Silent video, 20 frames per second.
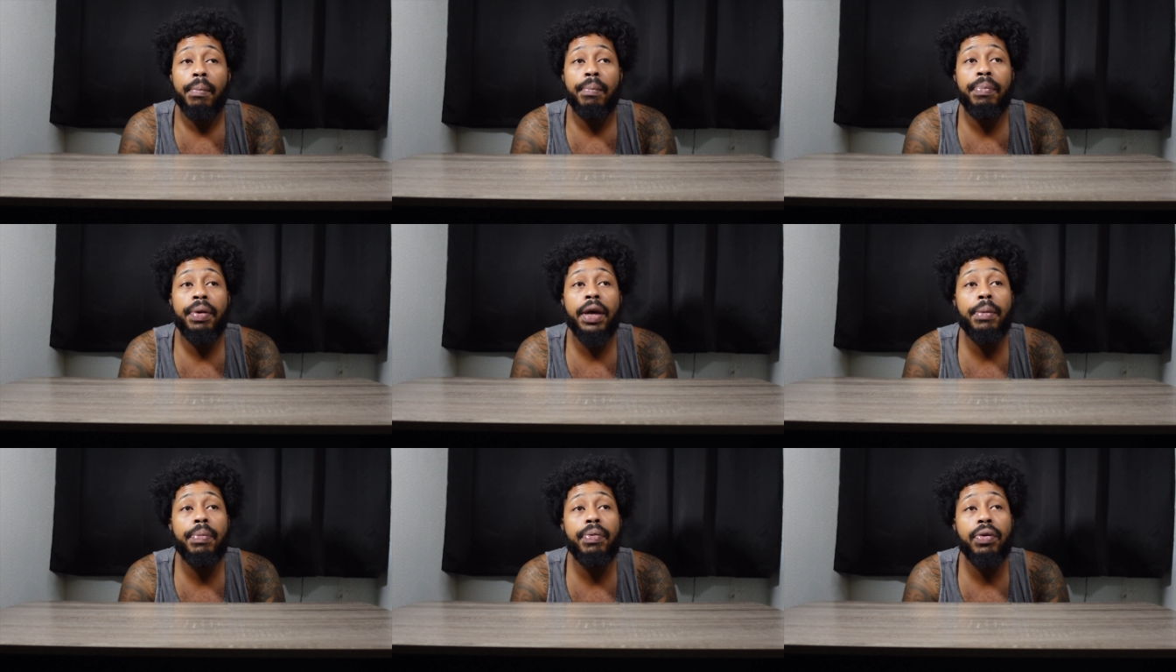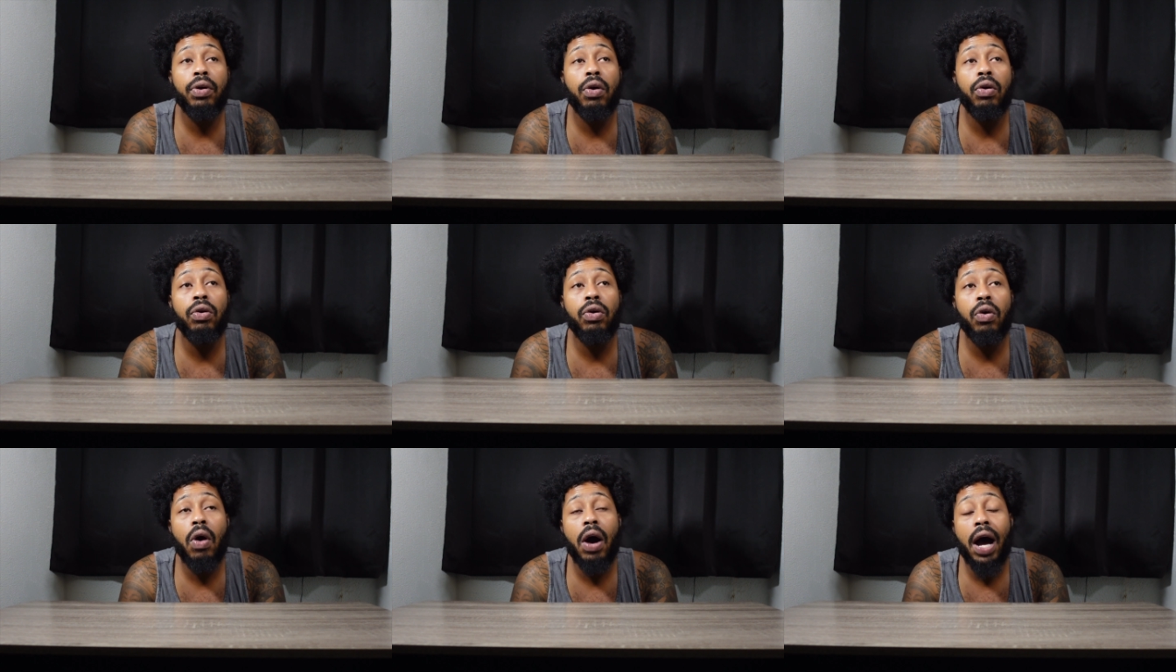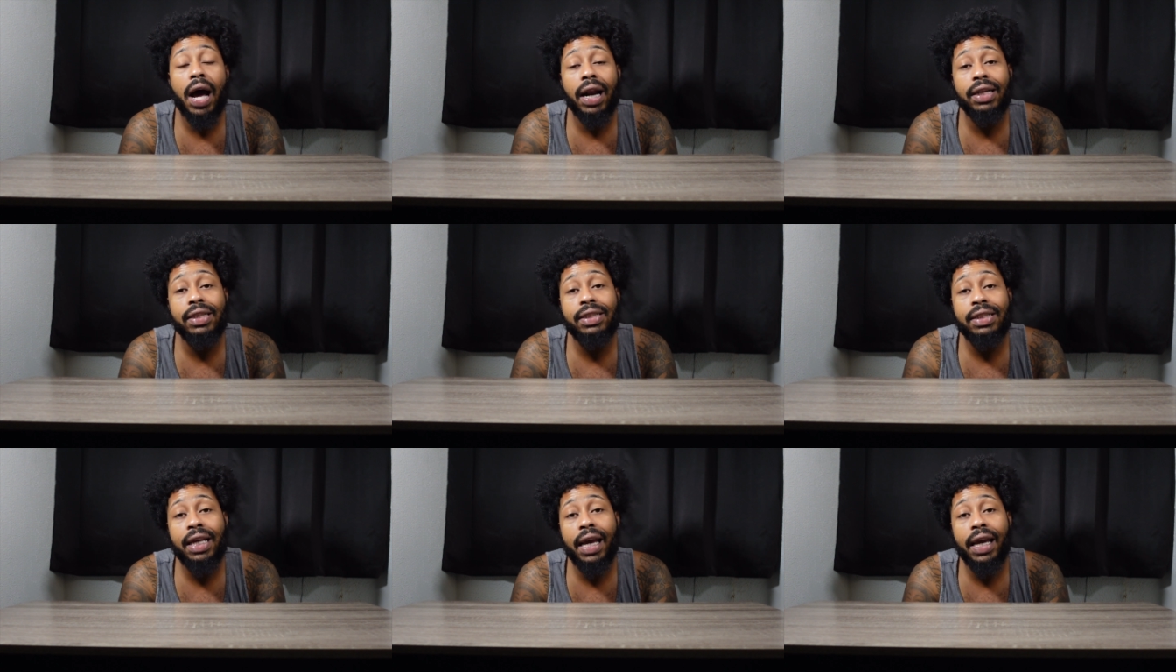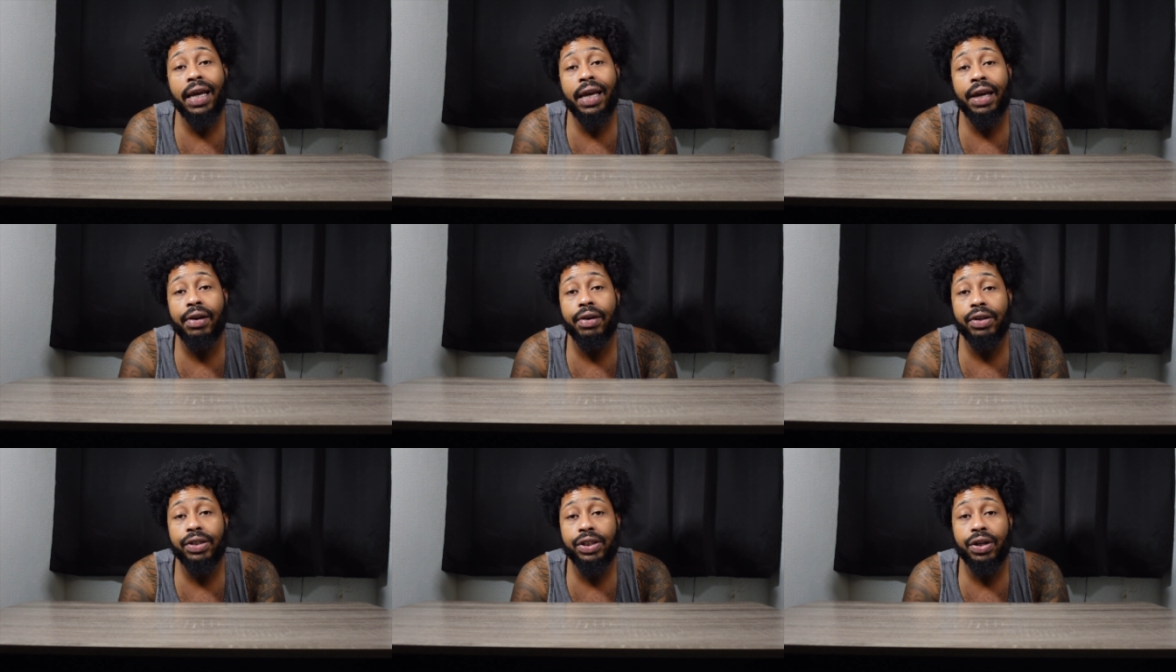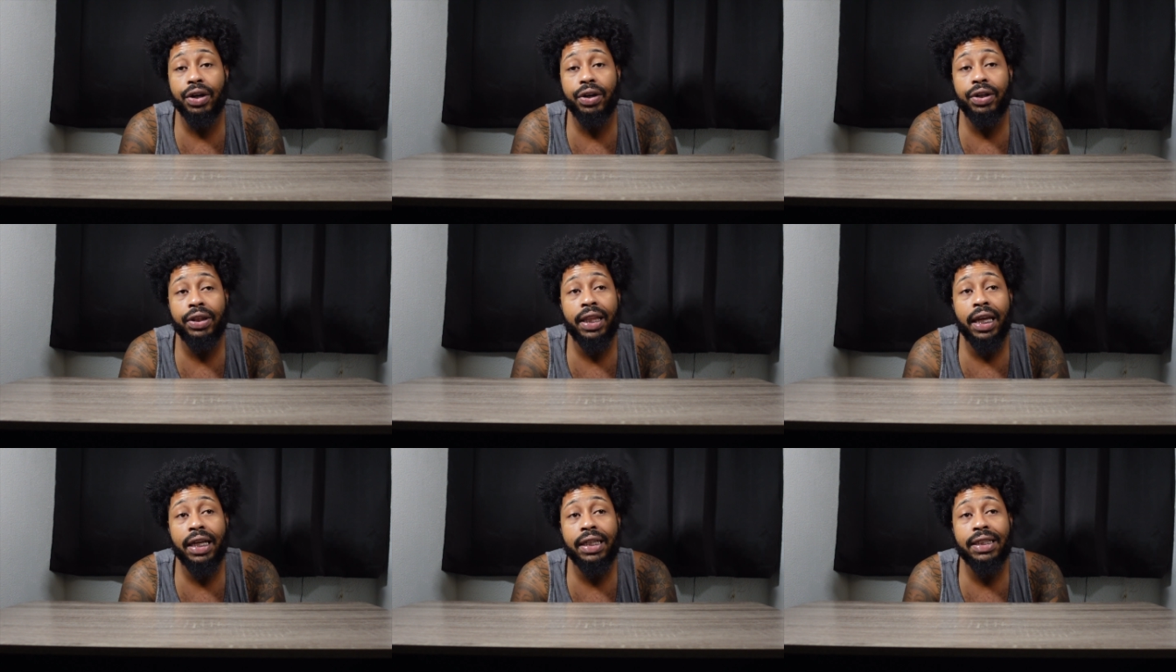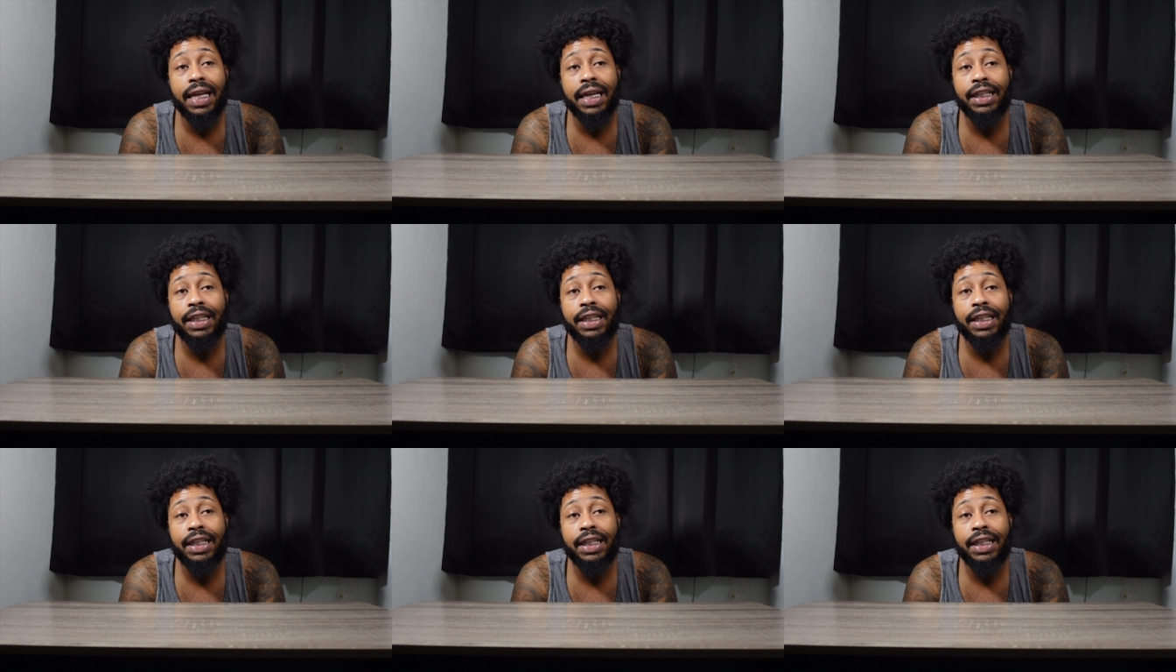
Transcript: People don't know how to take care of certain things.